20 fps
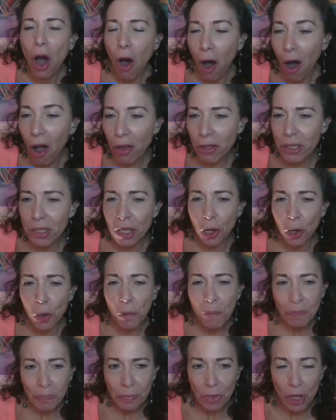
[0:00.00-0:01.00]

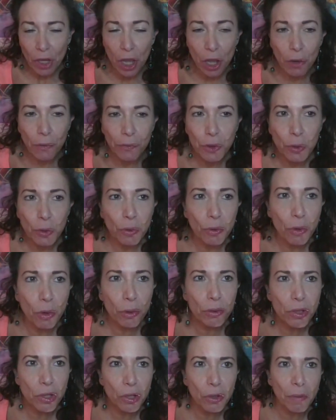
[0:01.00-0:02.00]
Also, if you
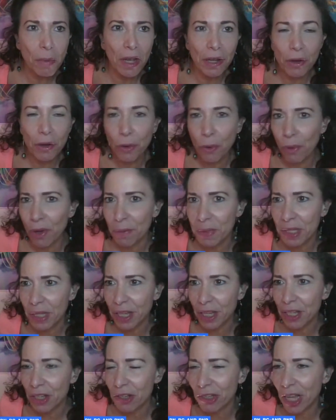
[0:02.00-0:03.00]
go to my new
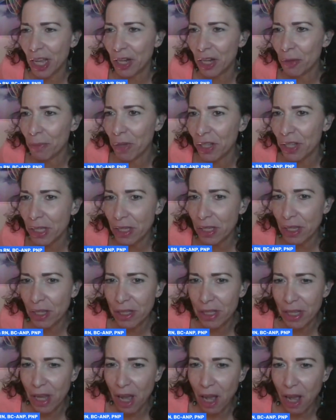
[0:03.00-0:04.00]
website,
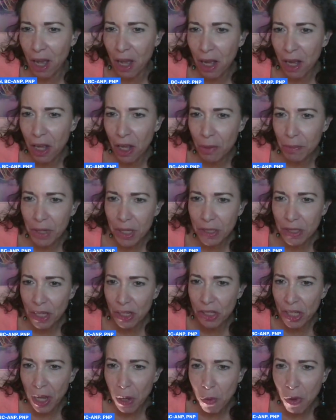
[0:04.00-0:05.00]
shaynamelissa.com,
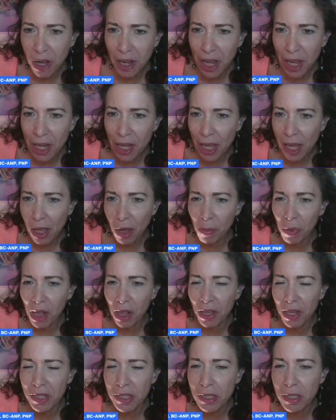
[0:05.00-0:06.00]

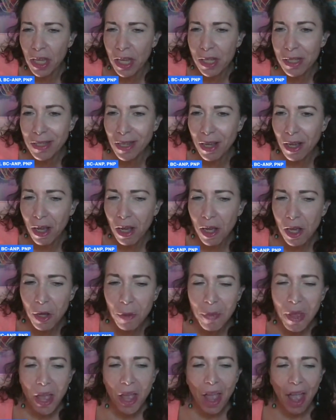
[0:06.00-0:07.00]

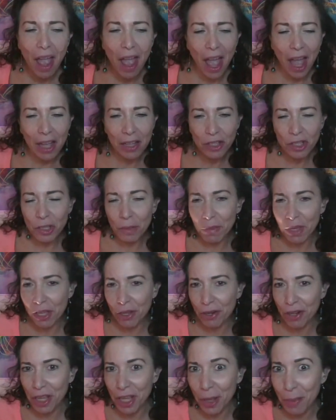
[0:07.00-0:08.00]
SHAYNAMELISSA.com, and submit
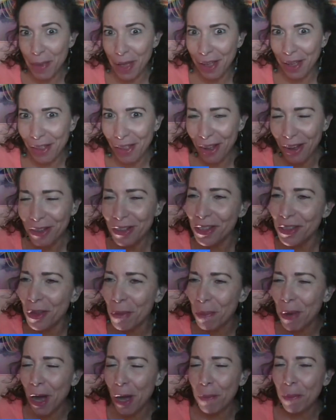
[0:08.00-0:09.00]
your email on
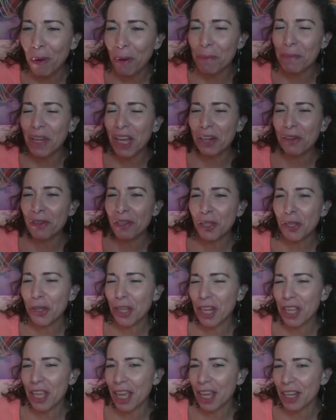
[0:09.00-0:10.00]
the pop-up, not only are you
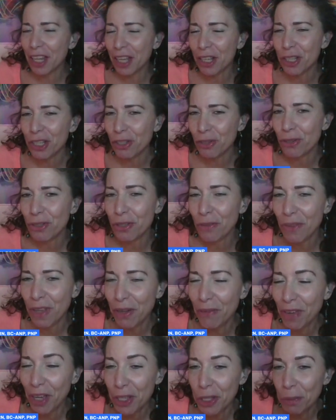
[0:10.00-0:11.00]
going to get exclusive
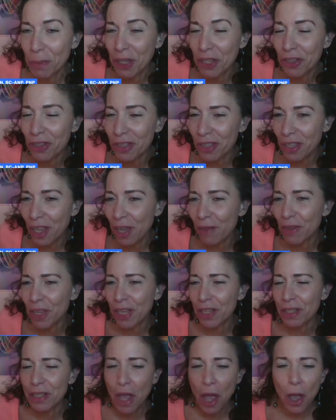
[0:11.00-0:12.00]
invite special
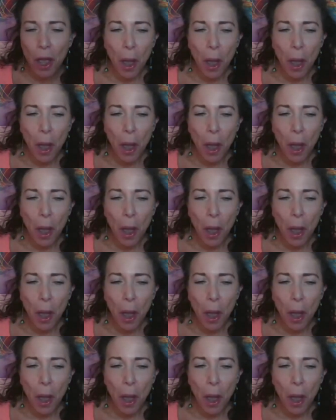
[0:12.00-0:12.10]
savings,